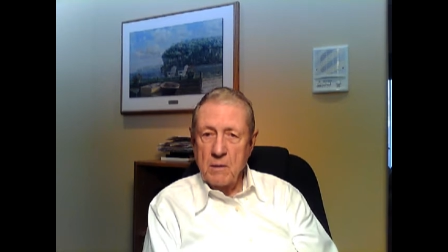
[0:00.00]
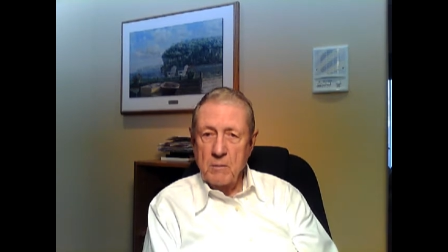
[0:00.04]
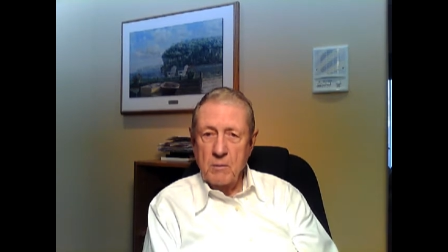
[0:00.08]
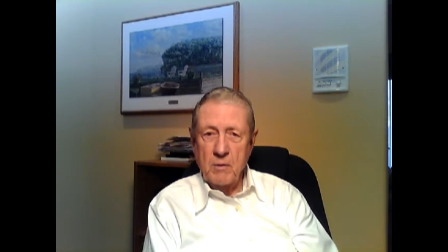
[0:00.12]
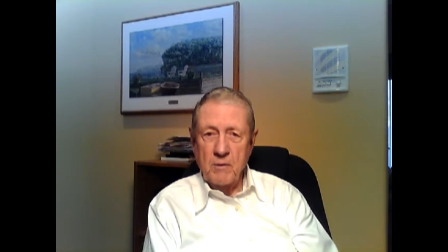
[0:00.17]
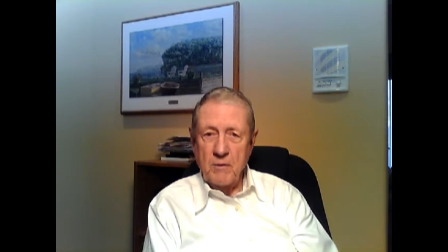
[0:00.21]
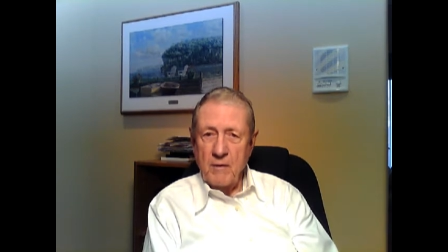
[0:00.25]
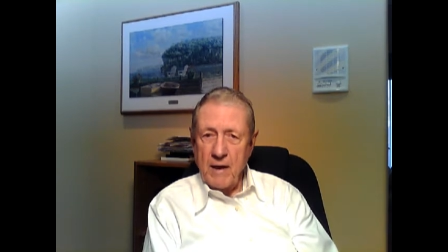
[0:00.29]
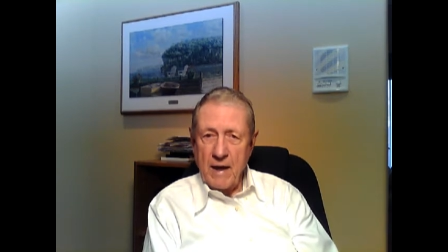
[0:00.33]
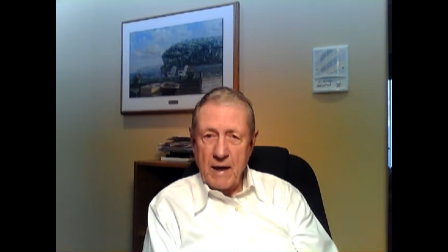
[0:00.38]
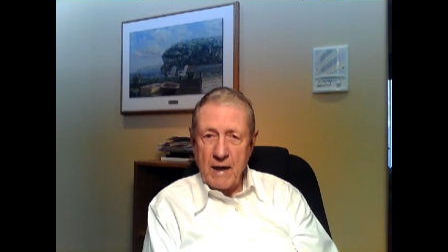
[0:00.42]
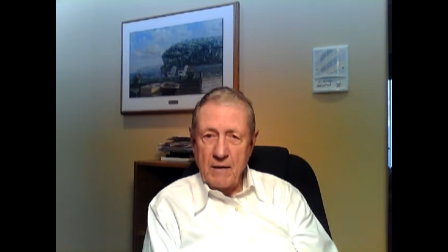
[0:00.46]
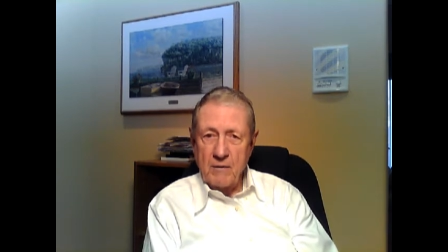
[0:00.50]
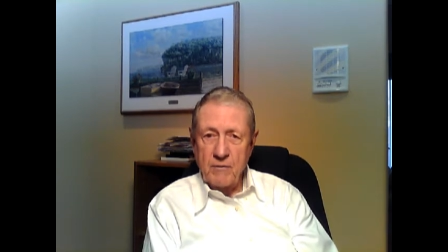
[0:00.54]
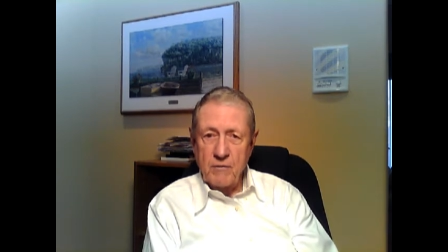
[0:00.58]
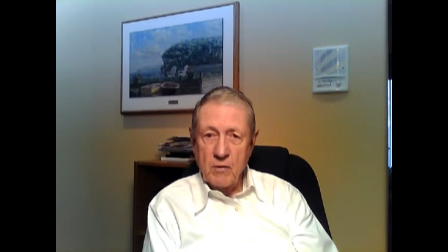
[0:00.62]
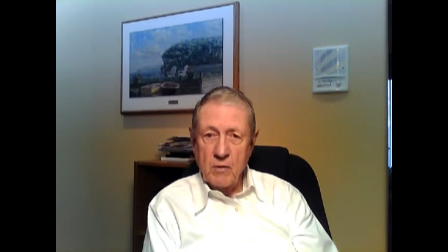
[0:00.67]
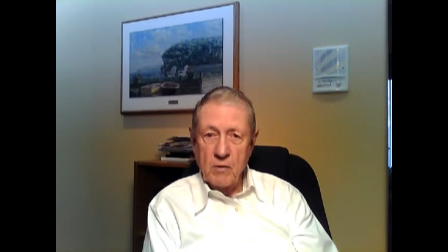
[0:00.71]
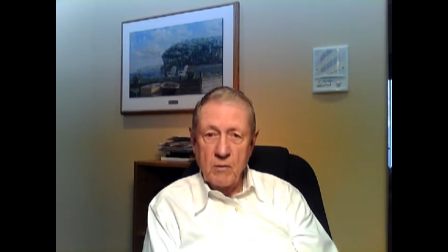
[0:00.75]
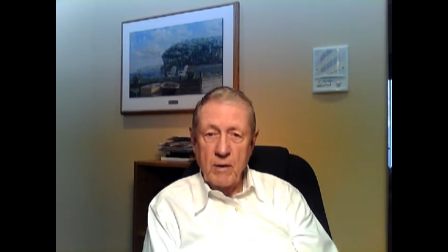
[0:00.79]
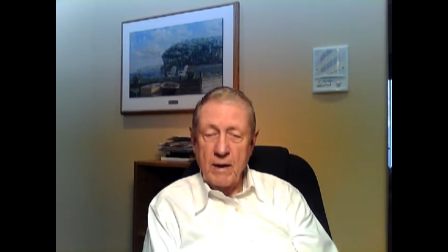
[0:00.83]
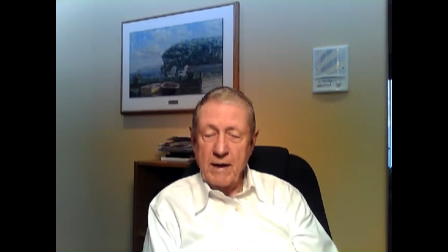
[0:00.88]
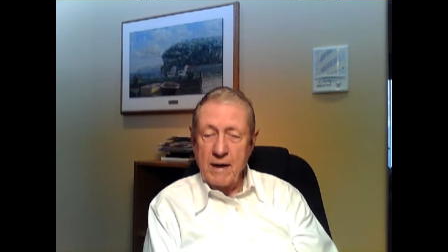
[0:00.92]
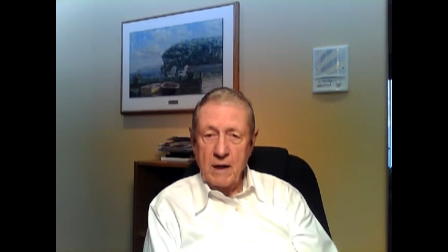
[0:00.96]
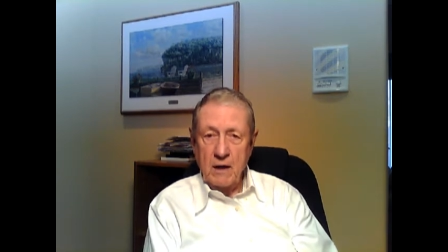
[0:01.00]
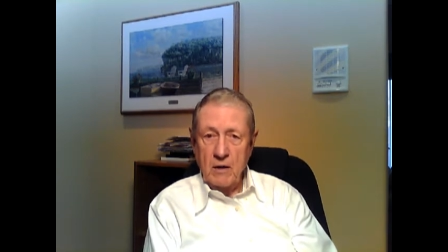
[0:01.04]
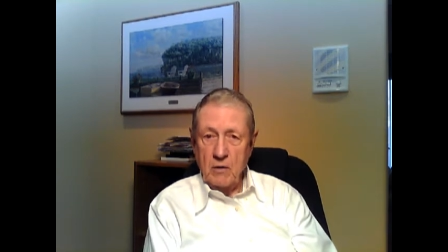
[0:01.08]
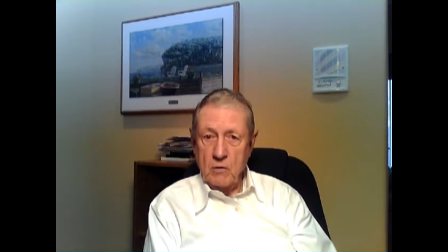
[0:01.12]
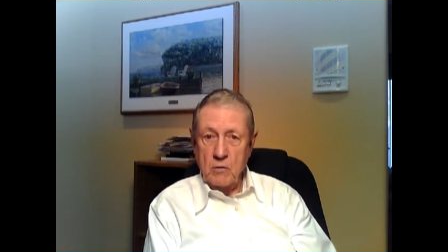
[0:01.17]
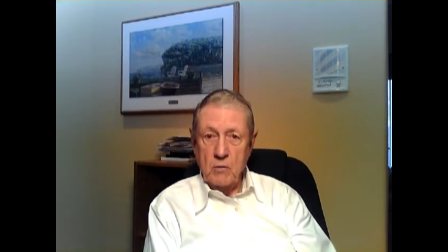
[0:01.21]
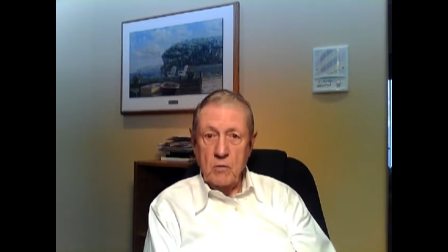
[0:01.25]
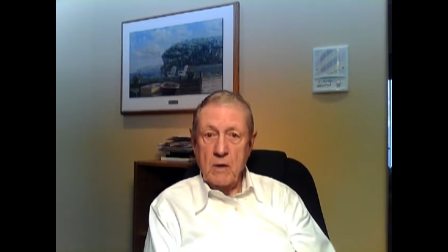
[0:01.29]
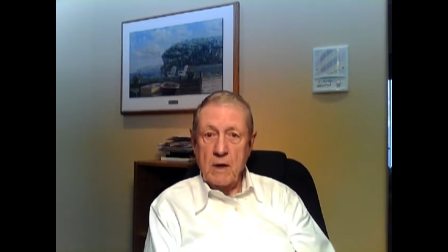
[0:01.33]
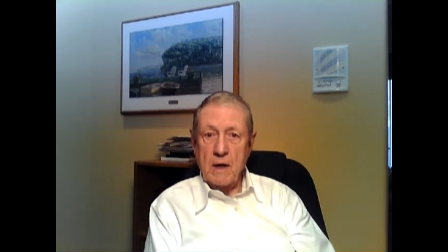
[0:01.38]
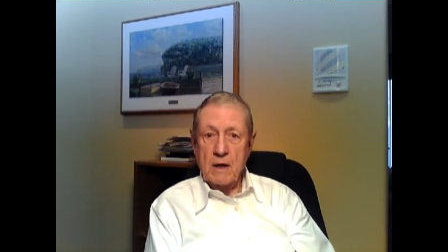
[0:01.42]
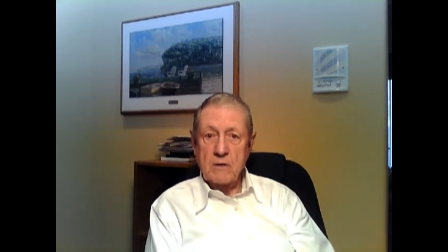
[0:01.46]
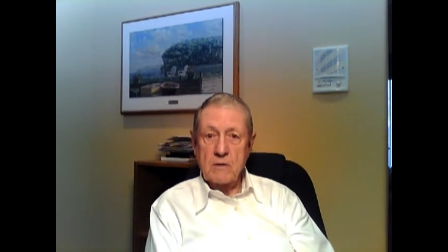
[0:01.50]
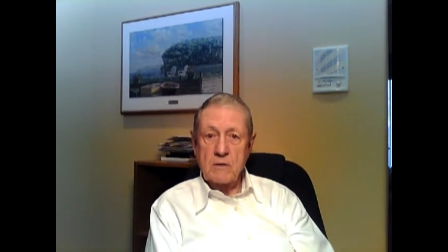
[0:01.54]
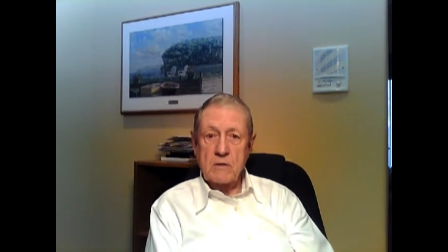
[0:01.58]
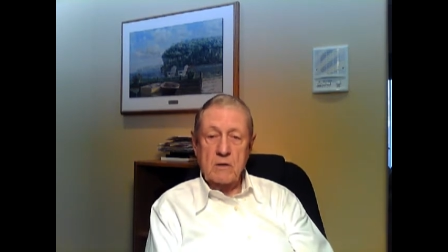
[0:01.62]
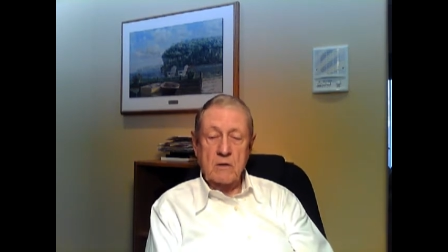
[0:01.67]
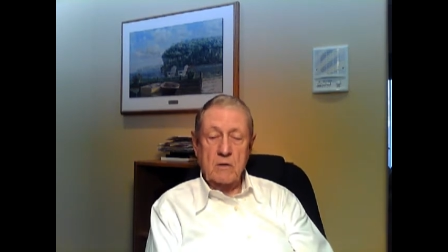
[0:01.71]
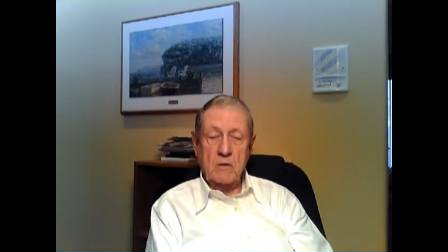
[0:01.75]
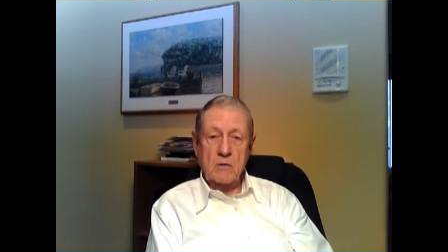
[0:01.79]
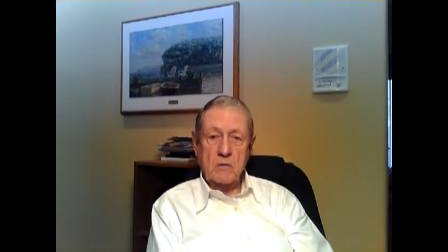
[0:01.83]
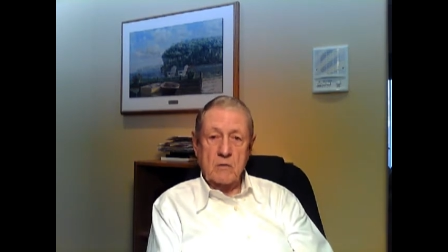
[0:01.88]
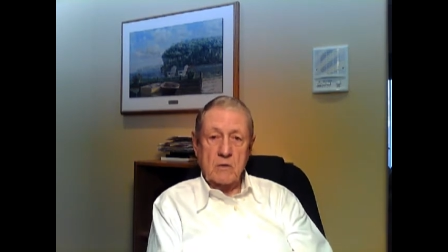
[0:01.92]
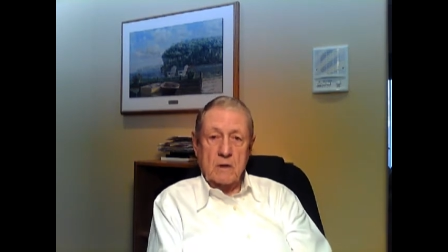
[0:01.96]
provide for writing a new
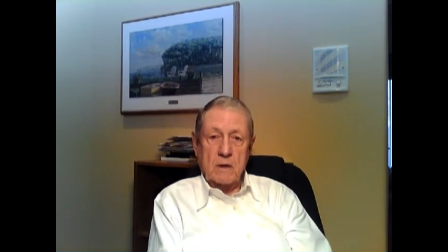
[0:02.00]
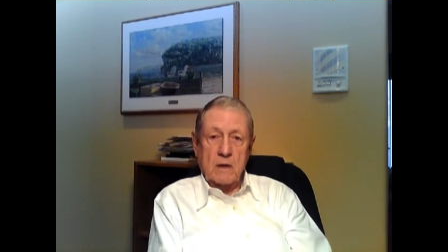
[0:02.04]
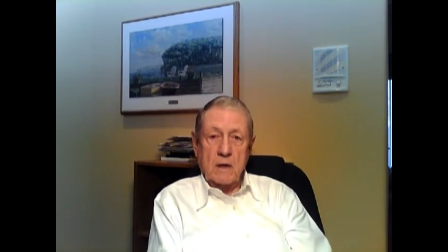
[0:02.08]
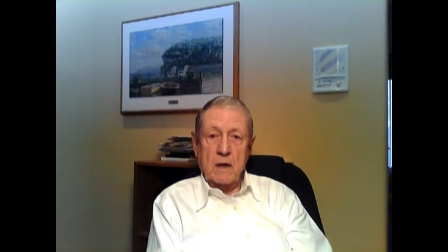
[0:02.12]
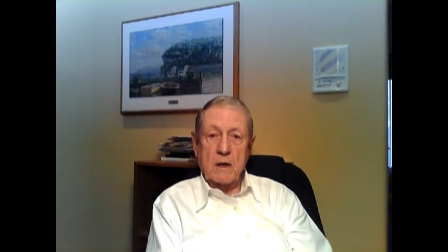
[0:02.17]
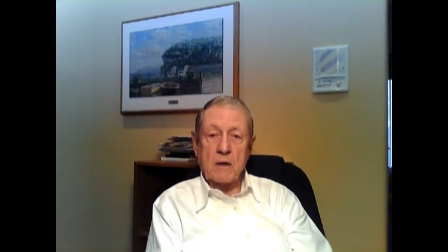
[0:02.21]
constitution.